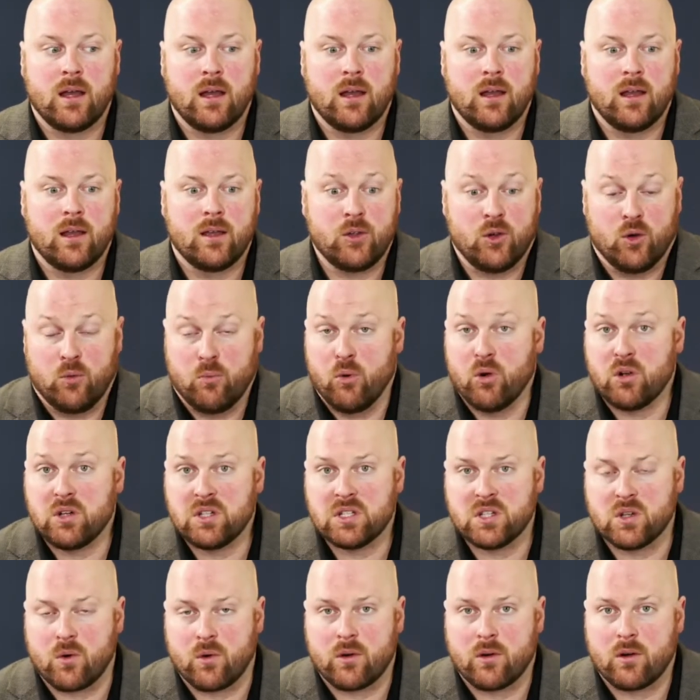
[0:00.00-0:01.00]
your books
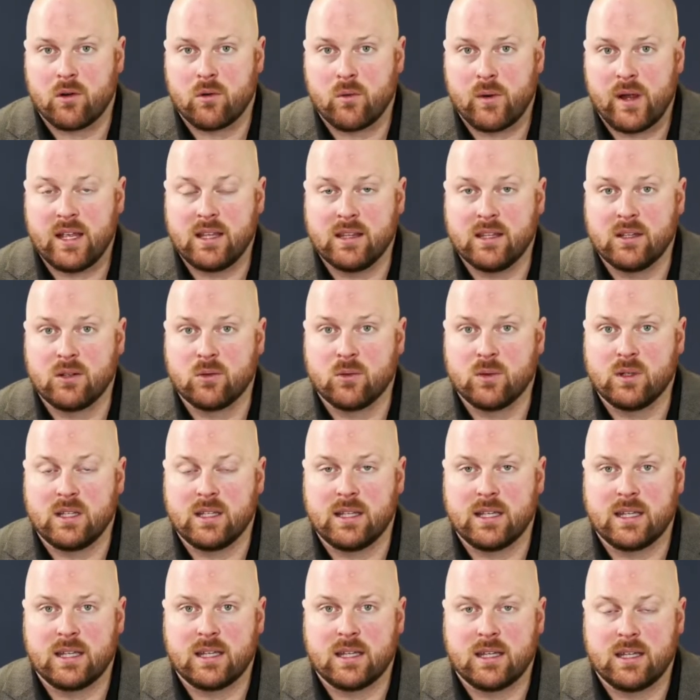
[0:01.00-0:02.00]
in order, right? Literally,
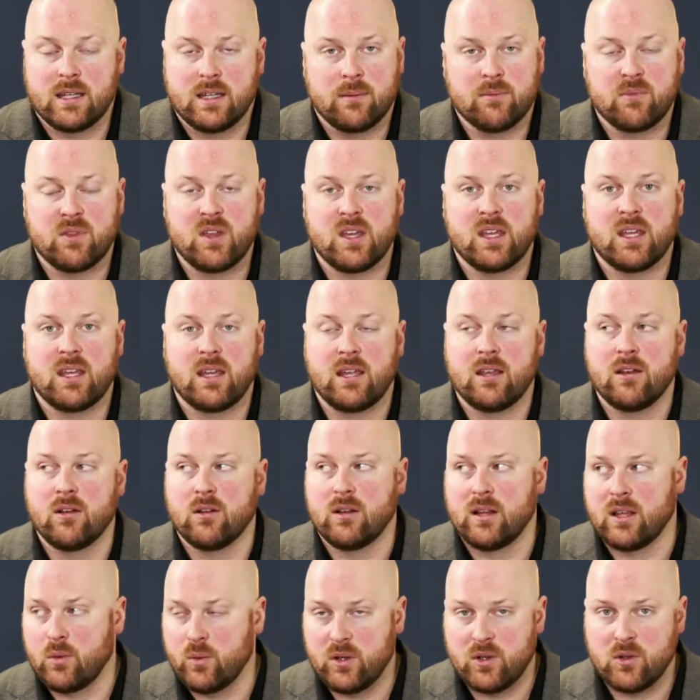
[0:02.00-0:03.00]
like I'm thinking here,
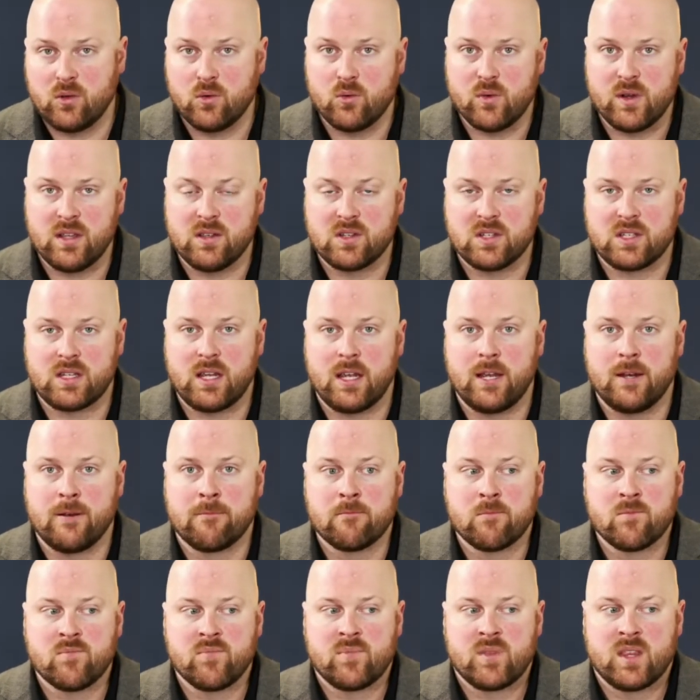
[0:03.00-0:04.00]
like we do real estate.
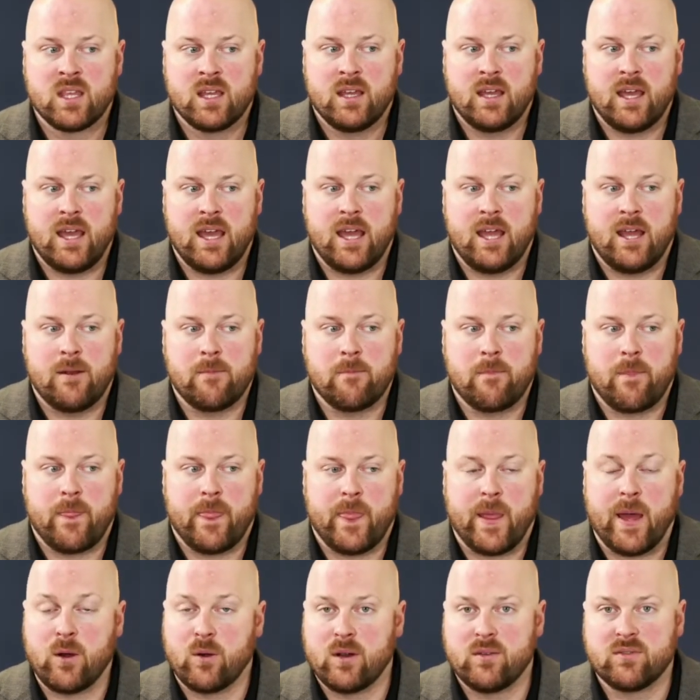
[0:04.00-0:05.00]
and
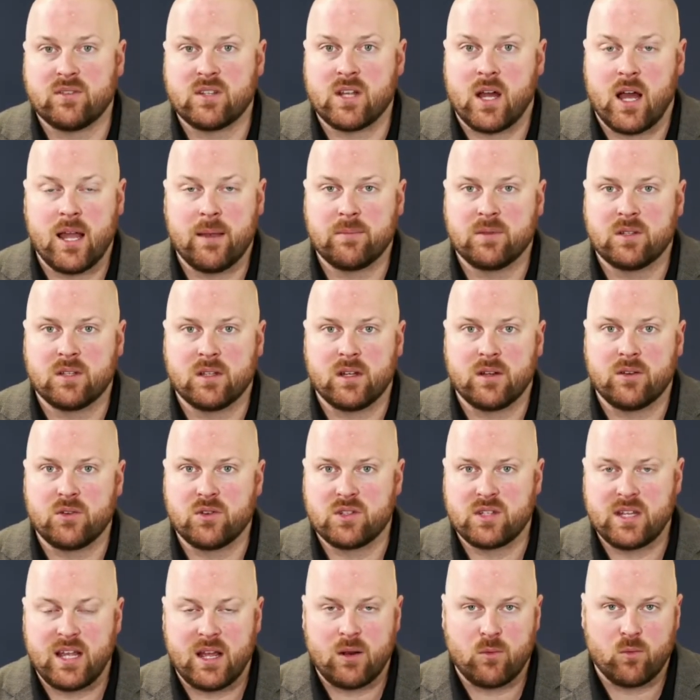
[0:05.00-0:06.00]
I don't have time to
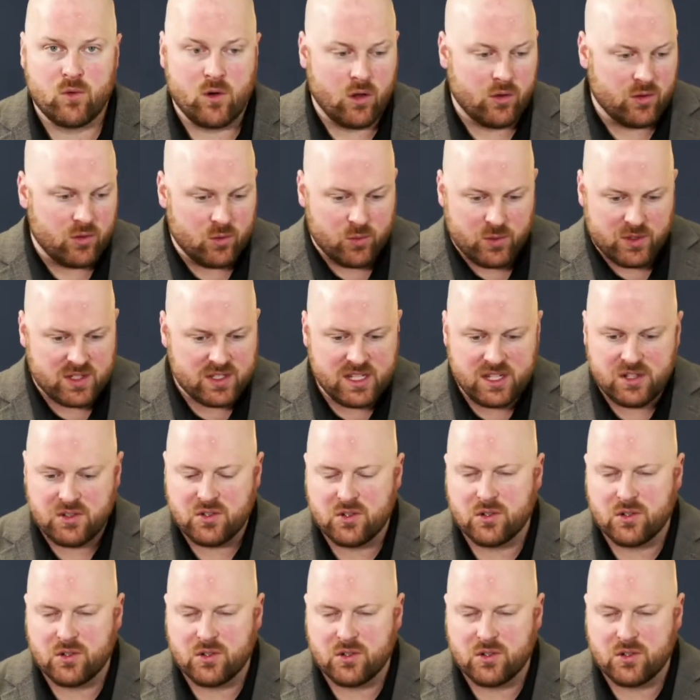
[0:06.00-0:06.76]
understand where all the receipts are